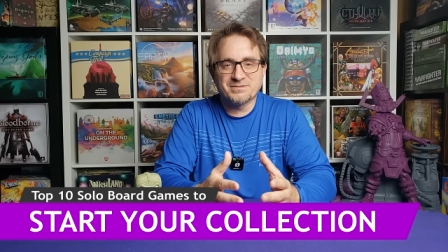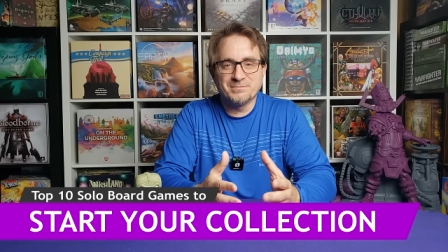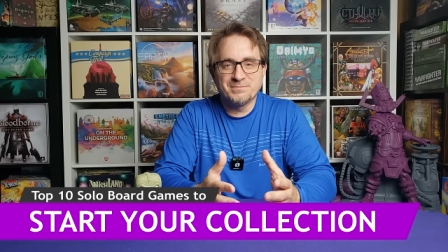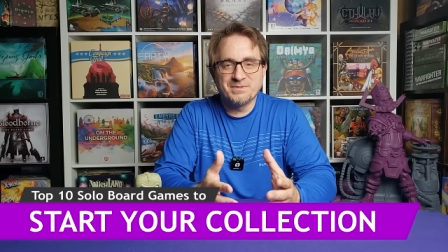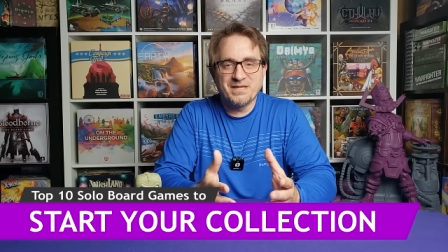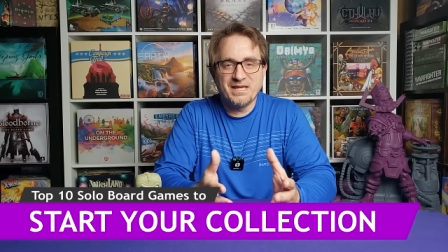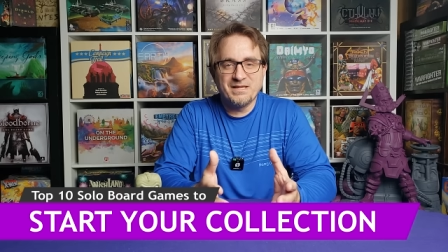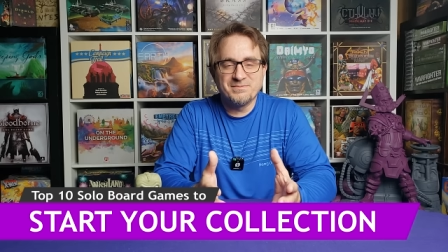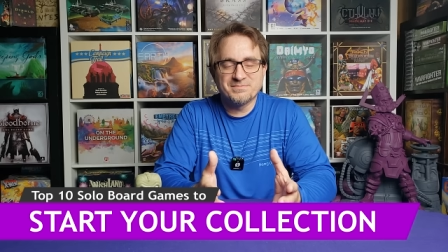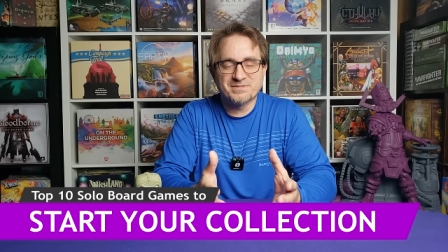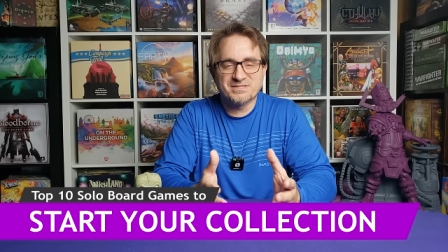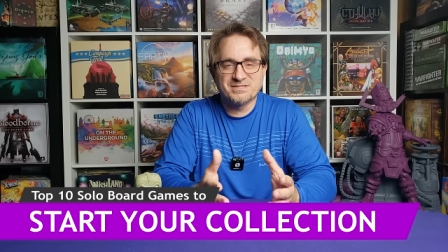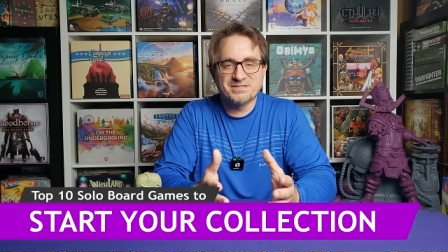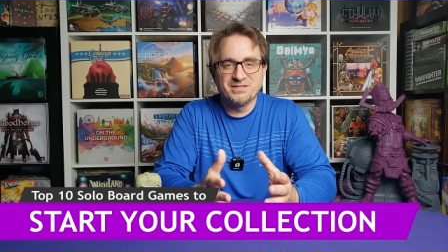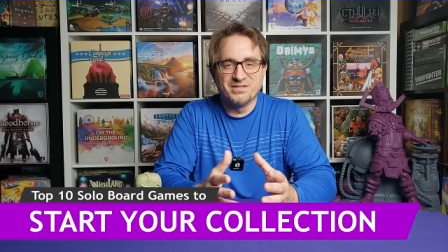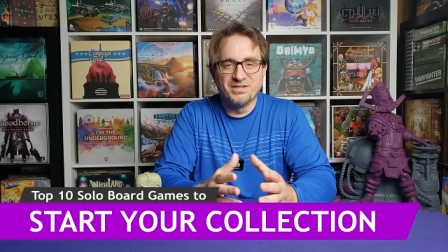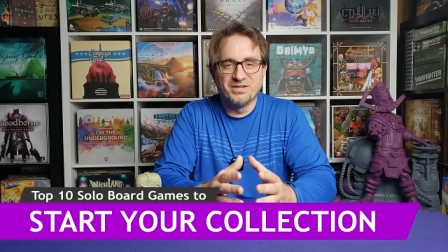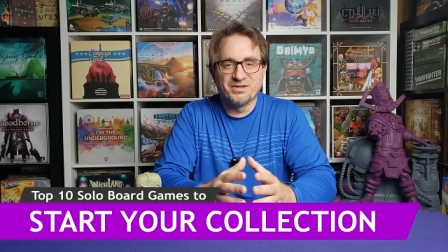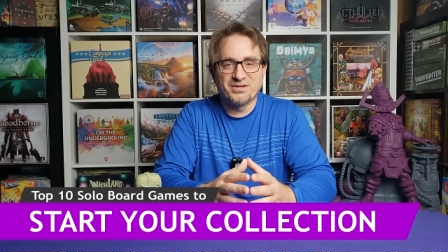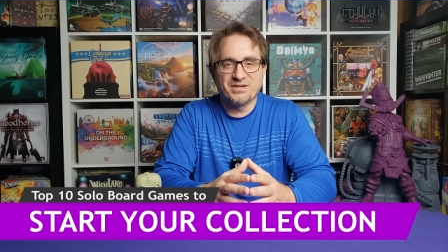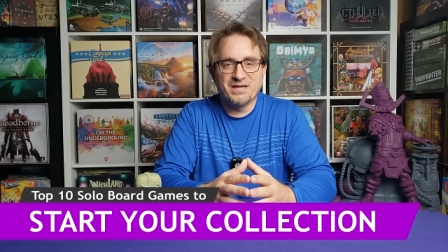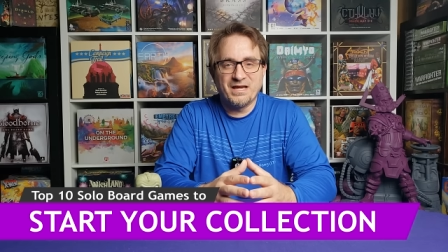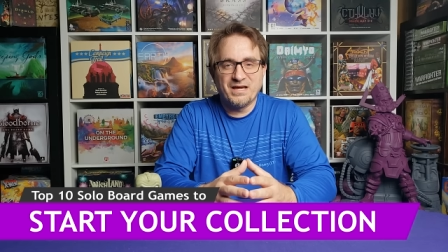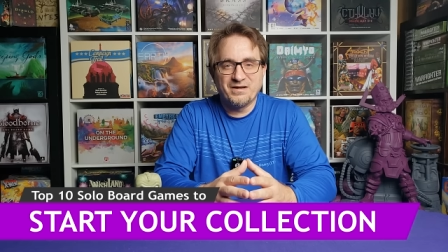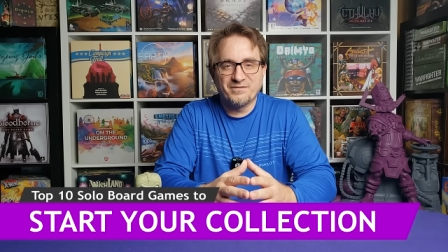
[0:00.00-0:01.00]
some games to
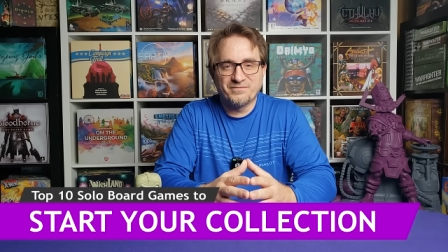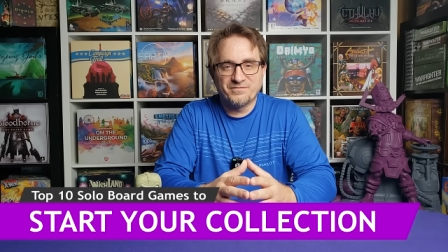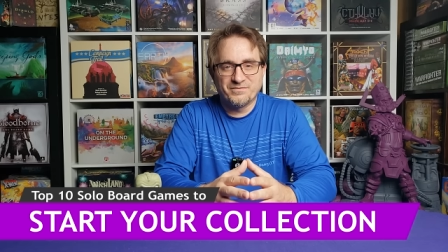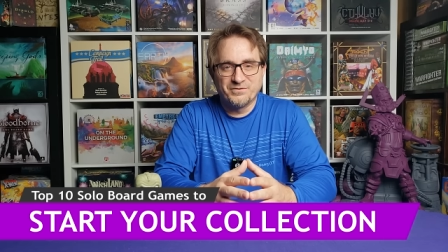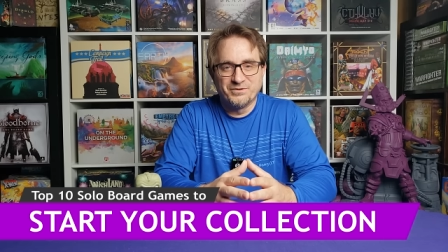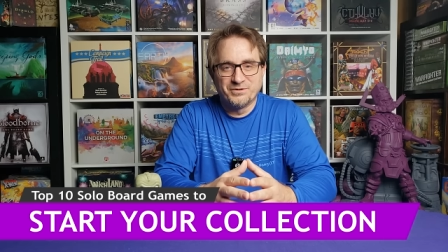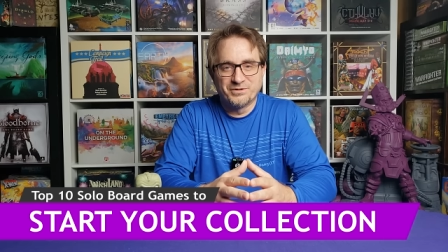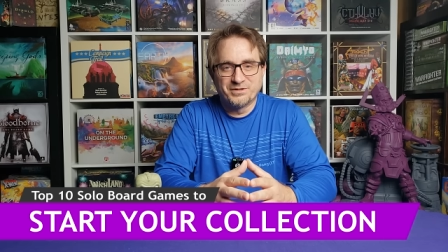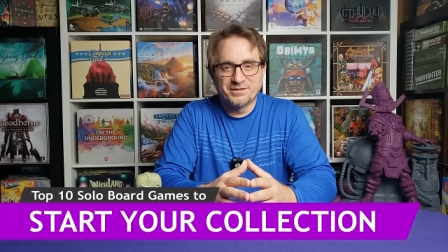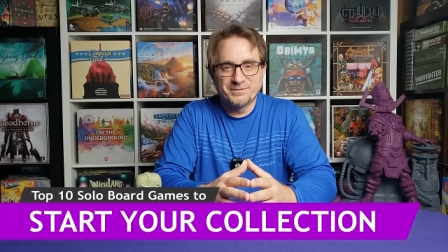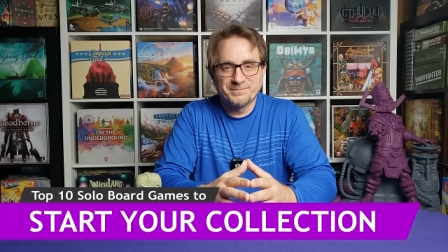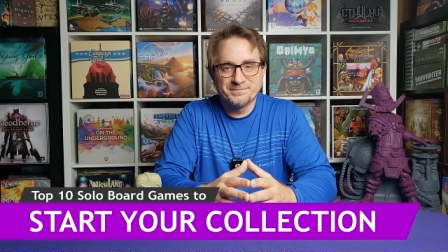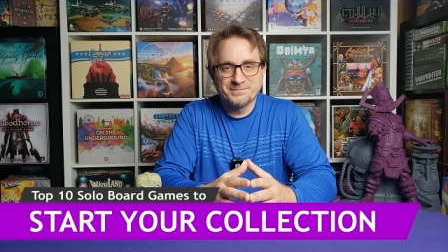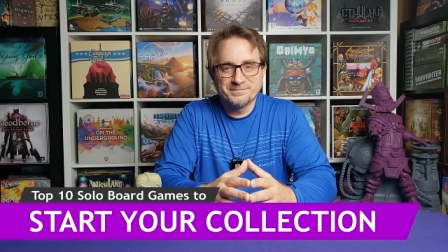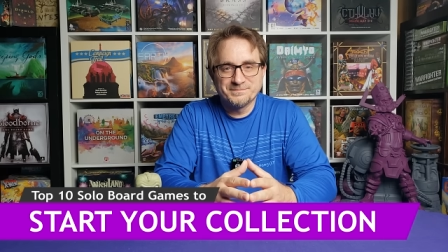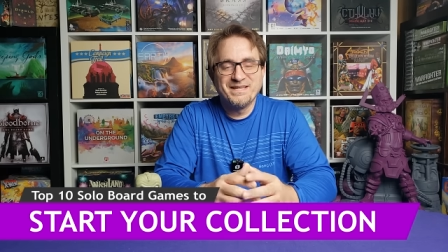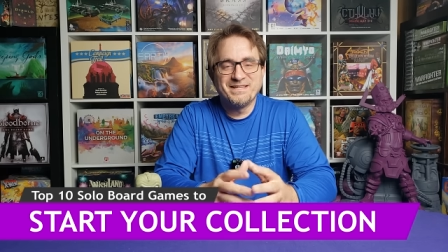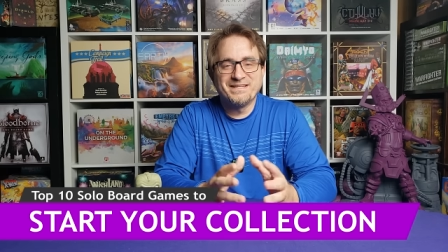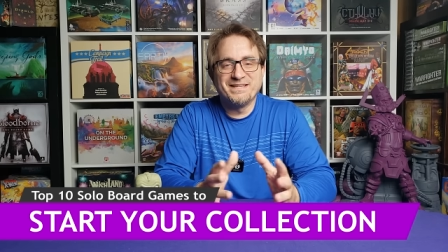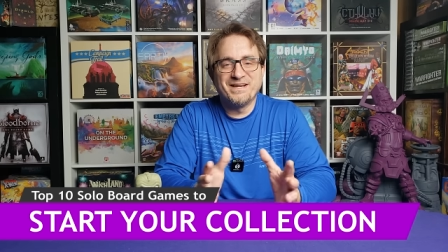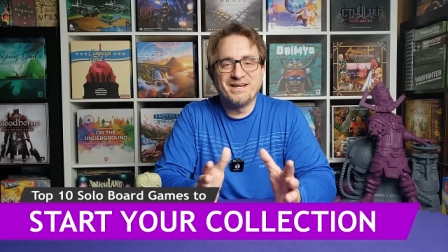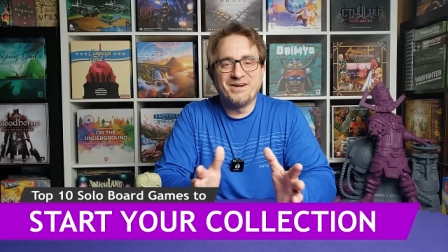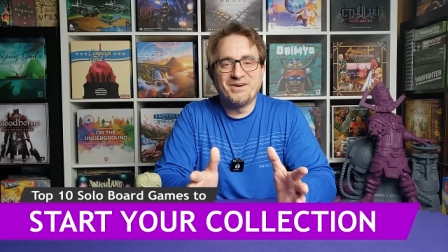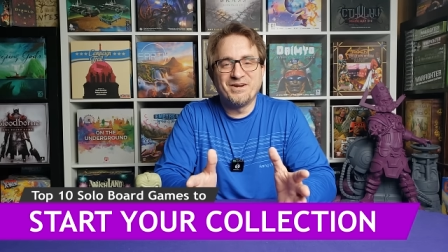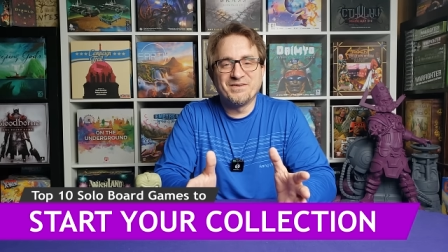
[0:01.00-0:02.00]
look out for.
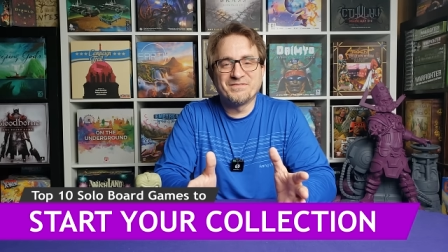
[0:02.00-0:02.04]
Now,